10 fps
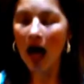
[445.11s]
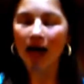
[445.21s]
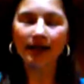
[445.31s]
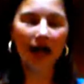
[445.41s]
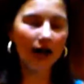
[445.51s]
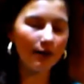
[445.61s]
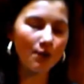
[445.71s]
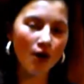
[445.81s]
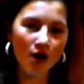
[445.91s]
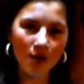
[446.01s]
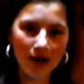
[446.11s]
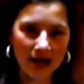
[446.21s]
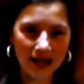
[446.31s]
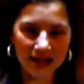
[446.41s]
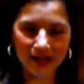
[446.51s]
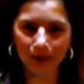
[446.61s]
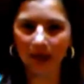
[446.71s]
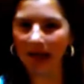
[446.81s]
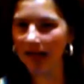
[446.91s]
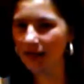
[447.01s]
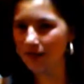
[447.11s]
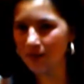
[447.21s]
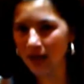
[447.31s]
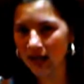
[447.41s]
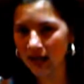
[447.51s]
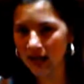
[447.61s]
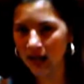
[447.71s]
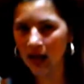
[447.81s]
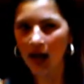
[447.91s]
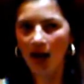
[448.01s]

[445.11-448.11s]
Now, in part one, I explained the making,